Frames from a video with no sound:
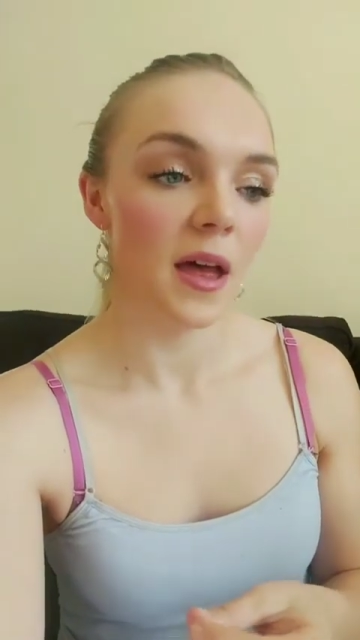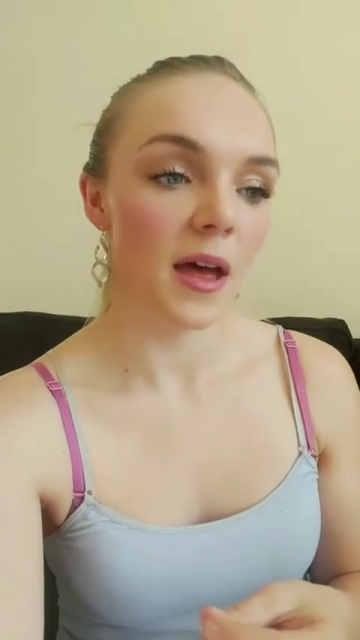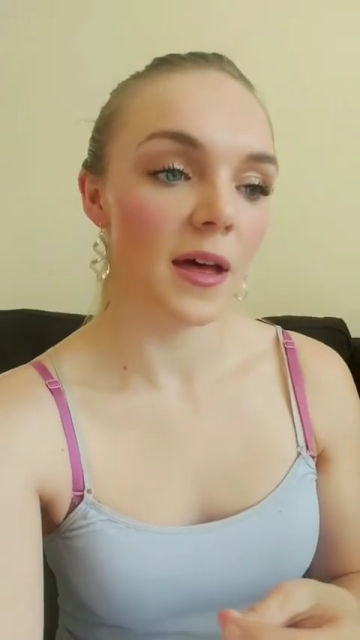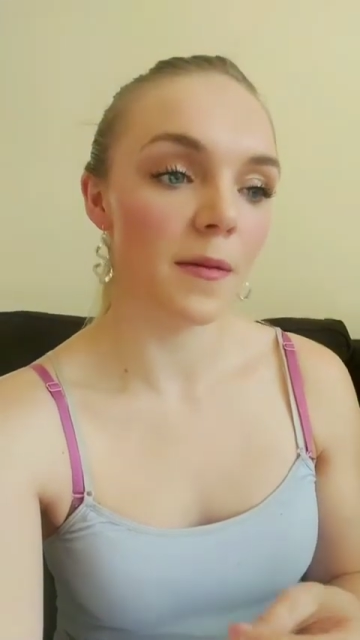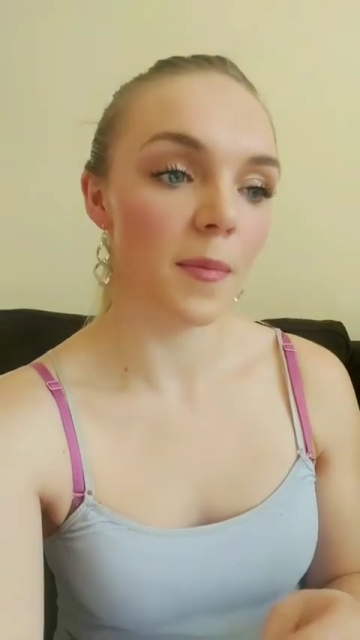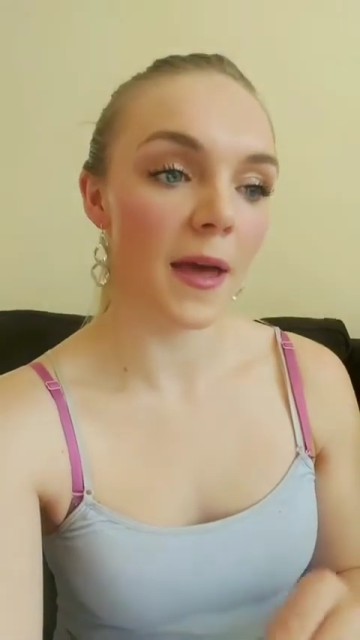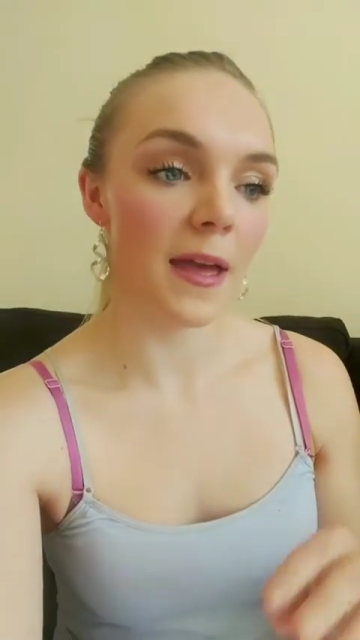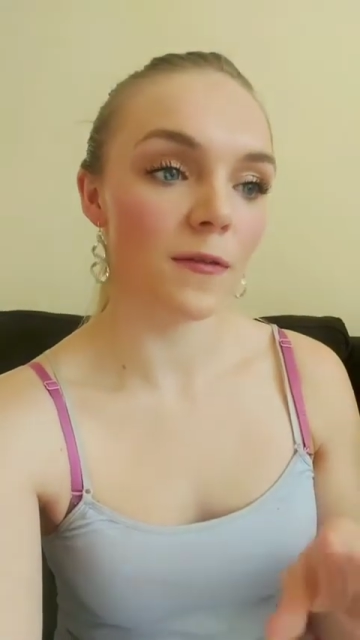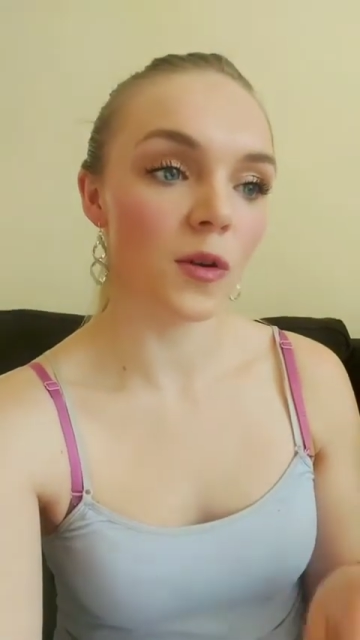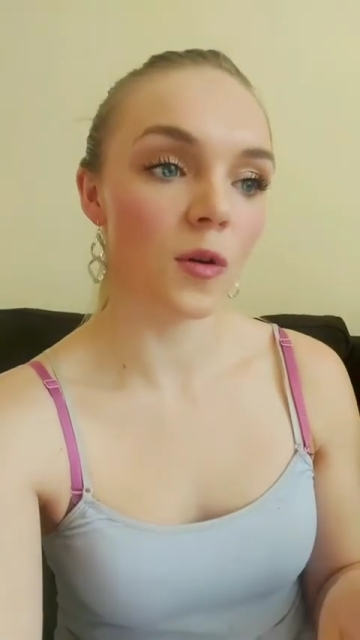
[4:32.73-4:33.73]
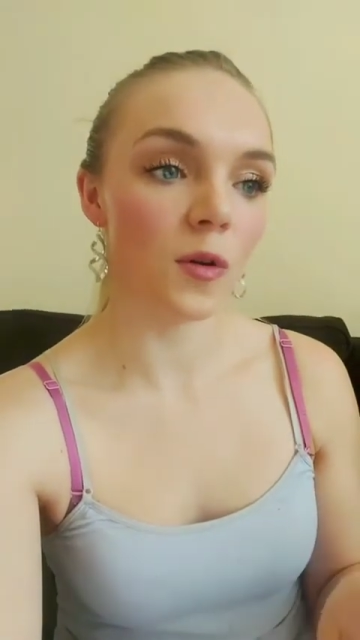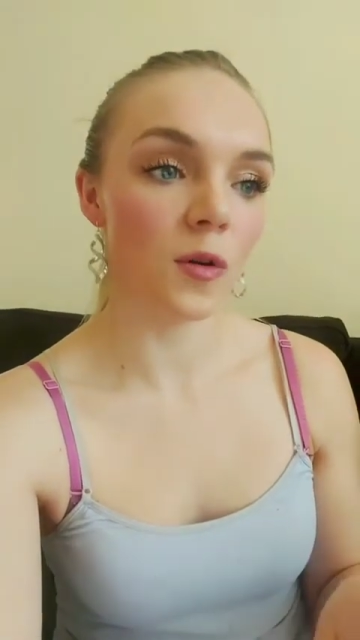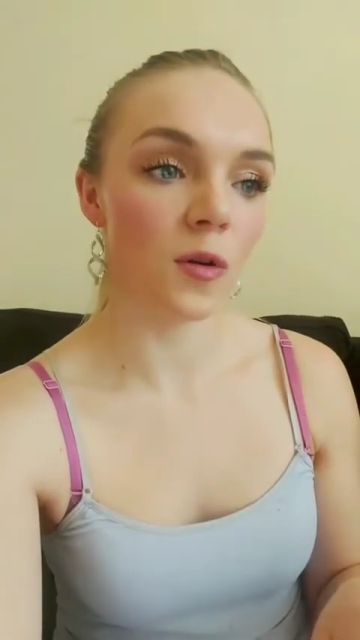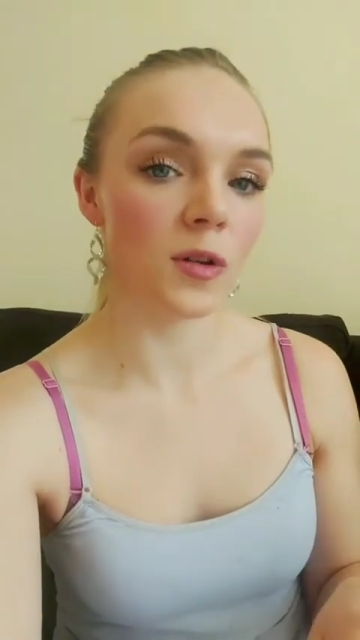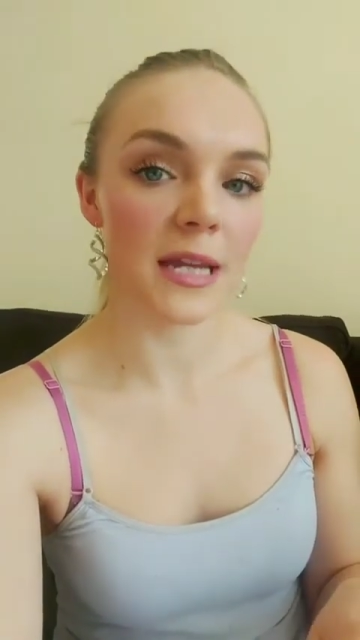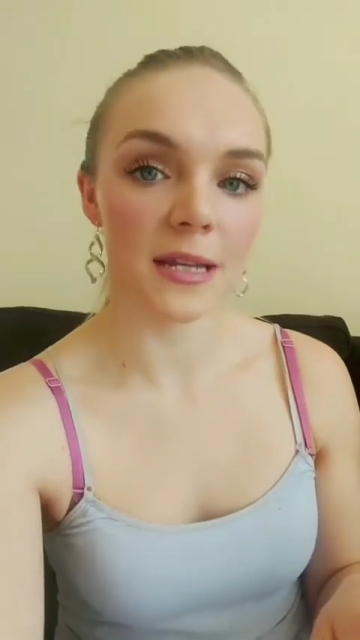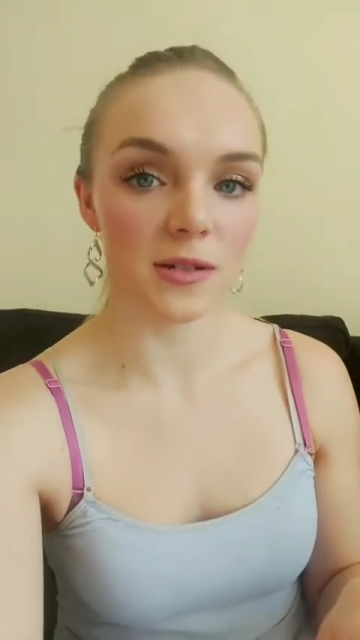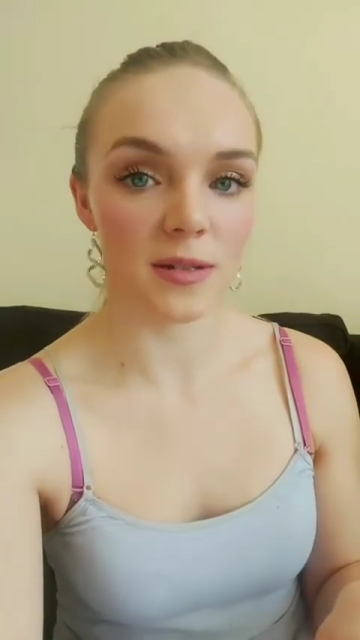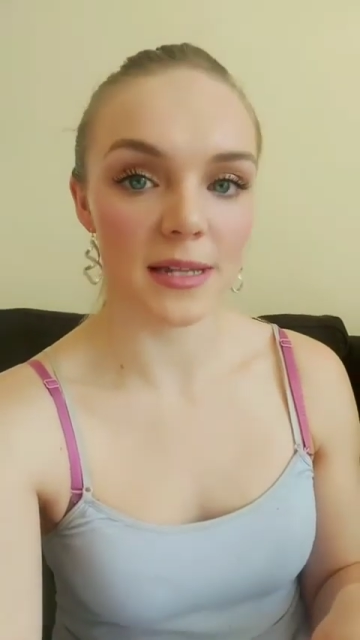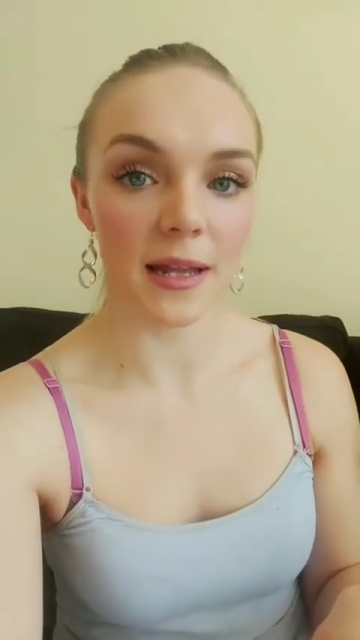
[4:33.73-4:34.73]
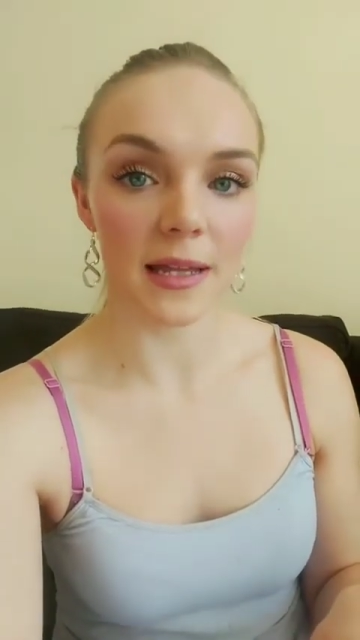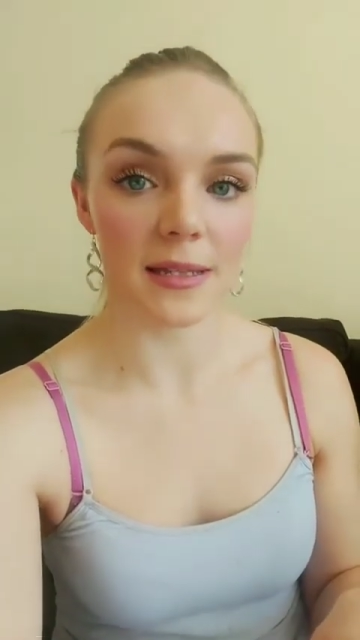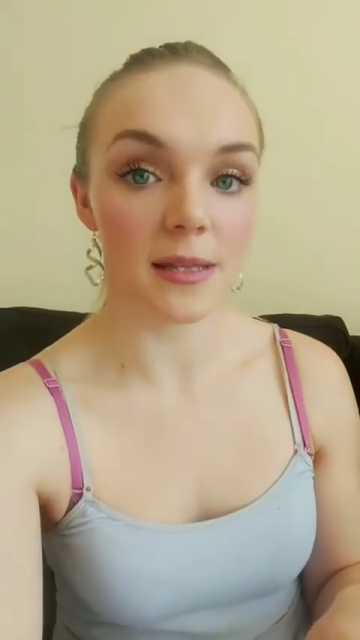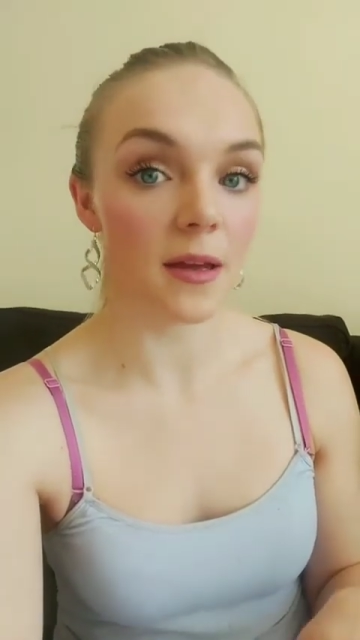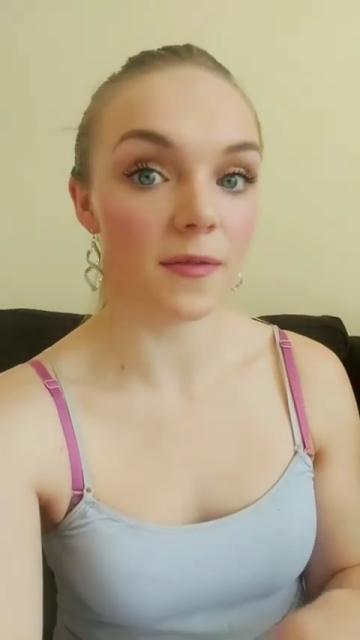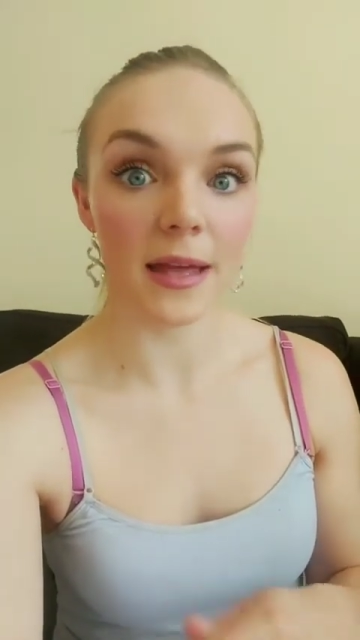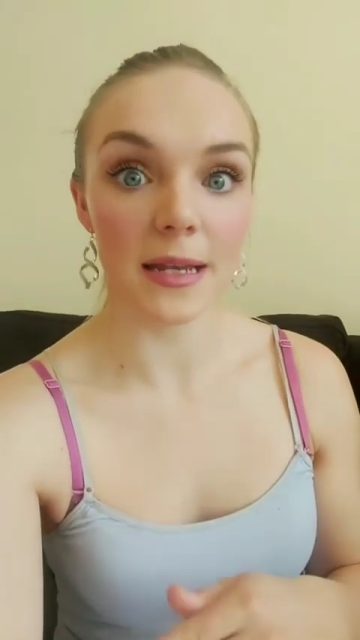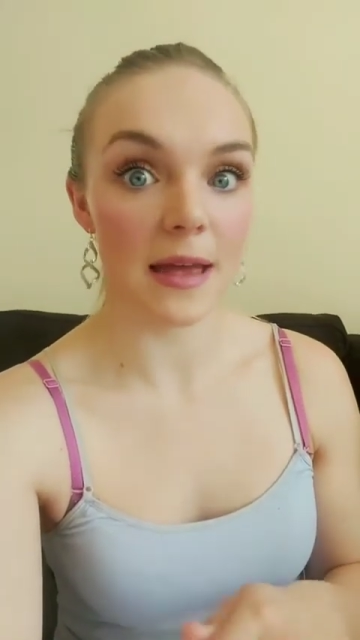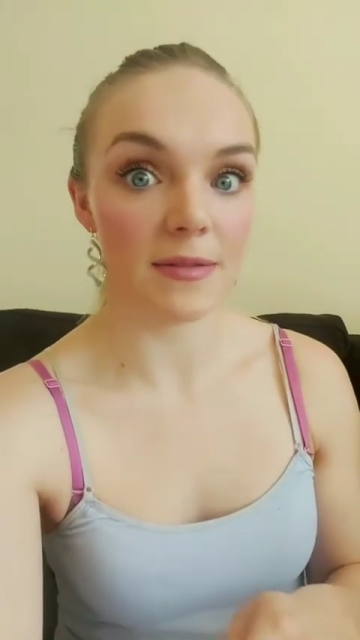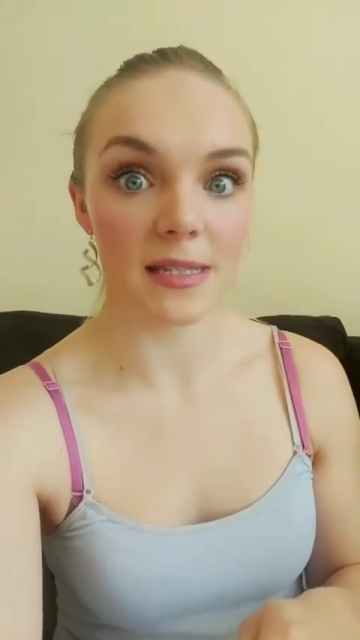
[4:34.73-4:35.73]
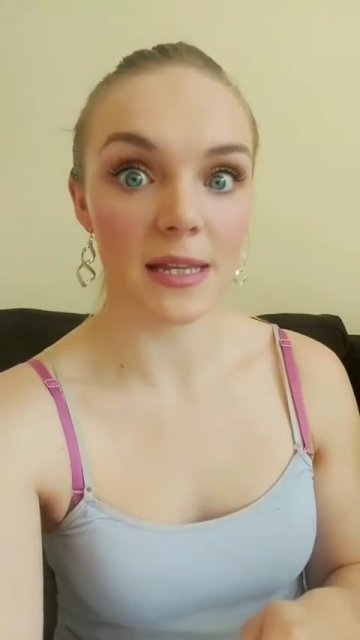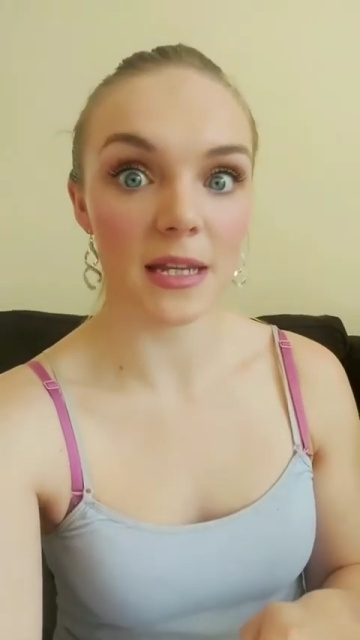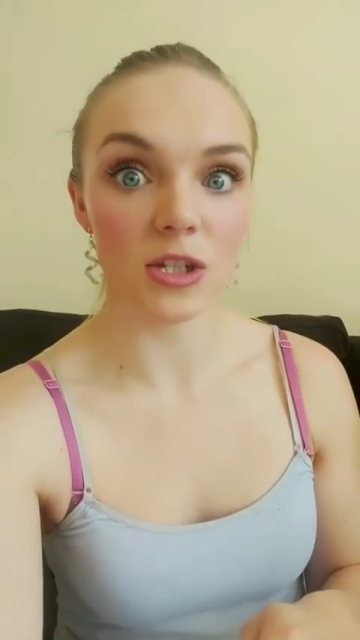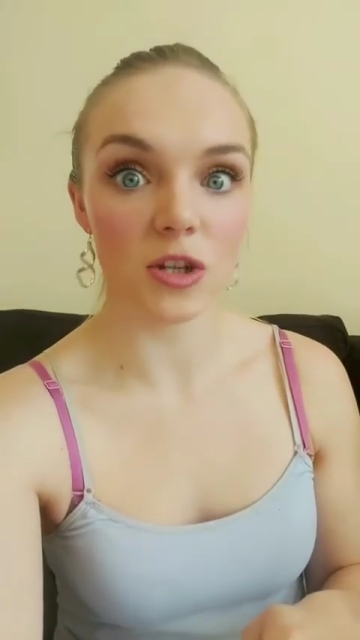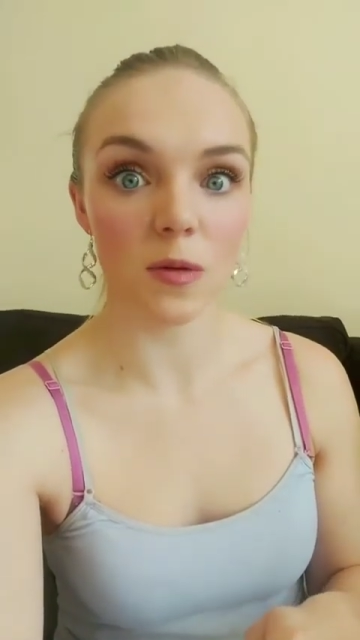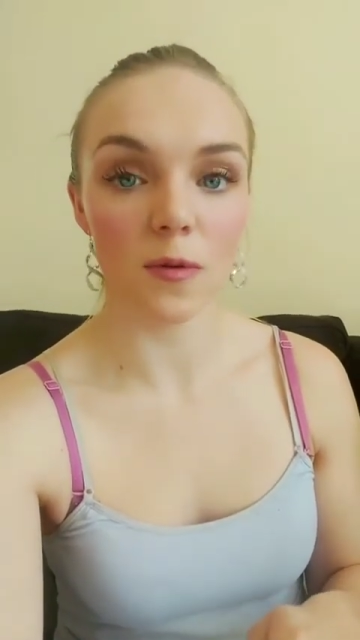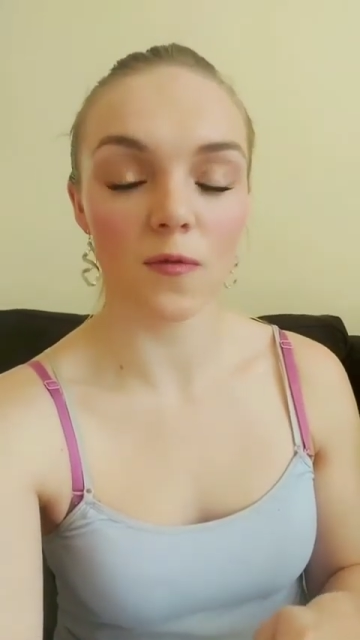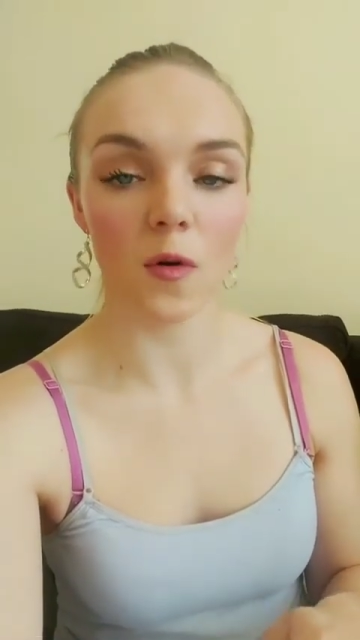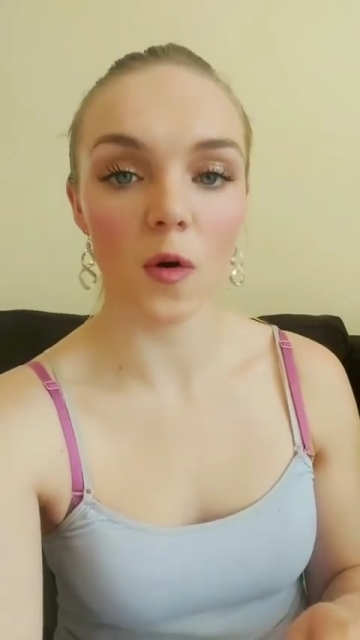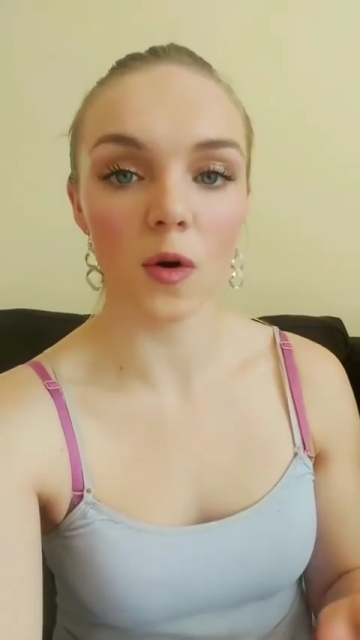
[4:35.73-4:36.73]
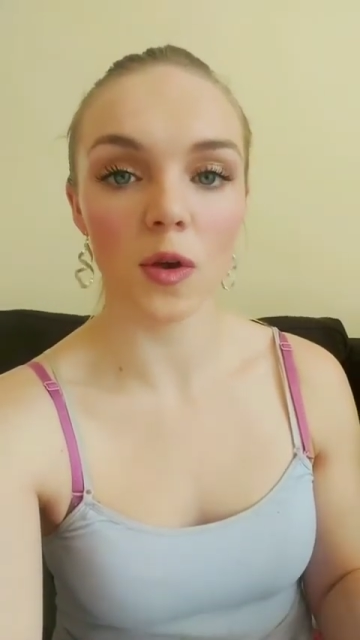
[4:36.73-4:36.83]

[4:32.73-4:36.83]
But if you're taking 2 stallions that have like never seen each other before,